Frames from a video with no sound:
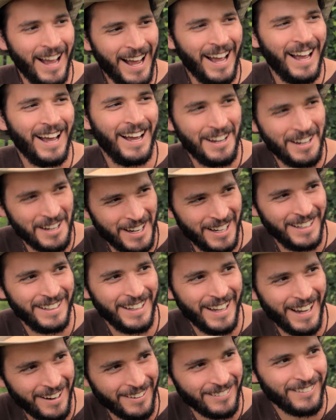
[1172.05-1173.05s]

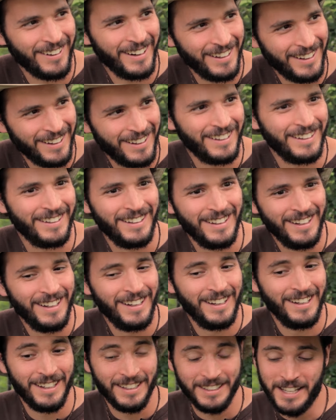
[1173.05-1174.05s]
Right on.
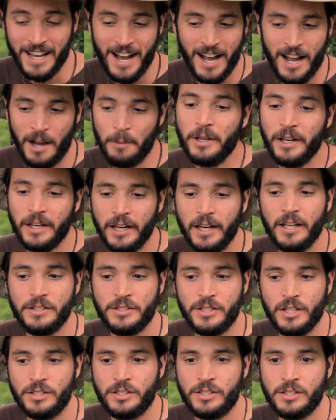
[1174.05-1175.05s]
I mean, it
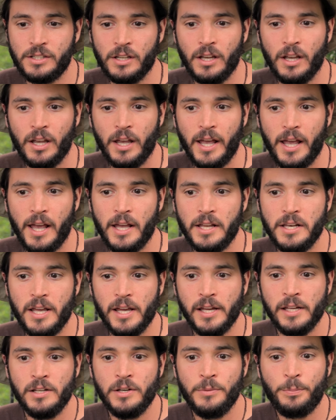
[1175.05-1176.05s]
is.
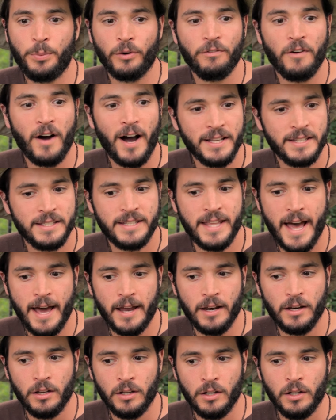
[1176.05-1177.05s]
It provides
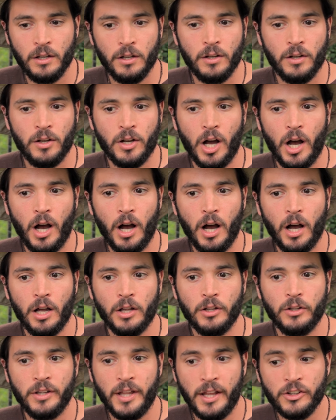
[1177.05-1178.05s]
that
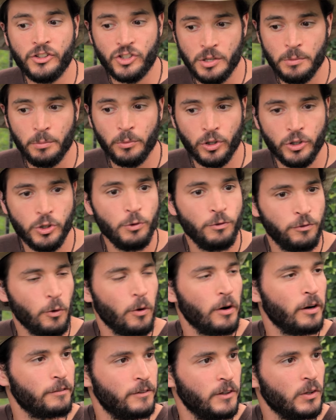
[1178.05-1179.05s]
similar
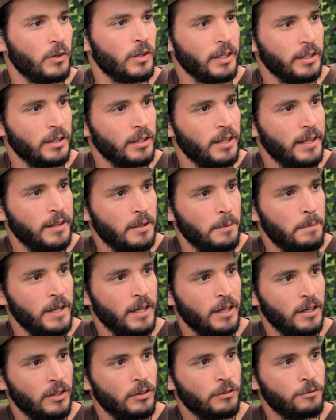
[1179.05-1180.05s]
euphoric feeling to
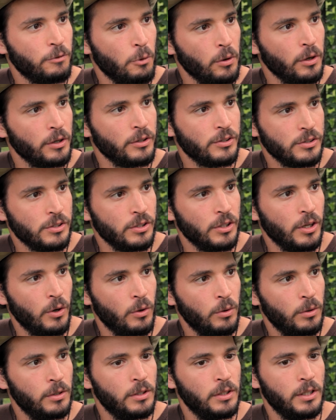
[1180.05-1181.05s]
being in the forest, you
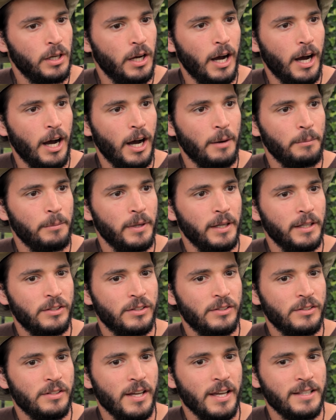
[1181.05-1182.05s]
know.
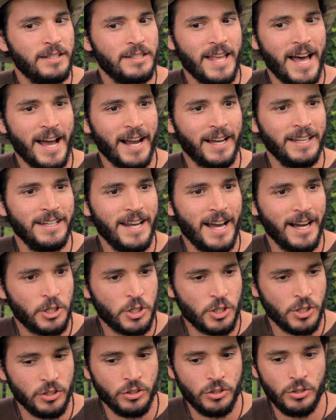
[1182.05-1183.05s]
It's that
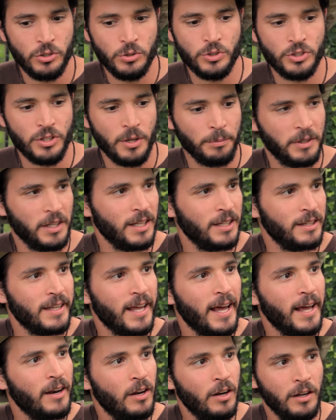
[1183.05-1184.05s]
connection to something
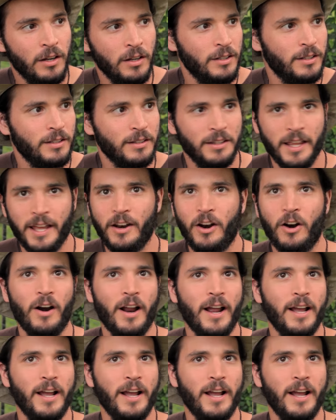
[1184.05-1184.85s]
that our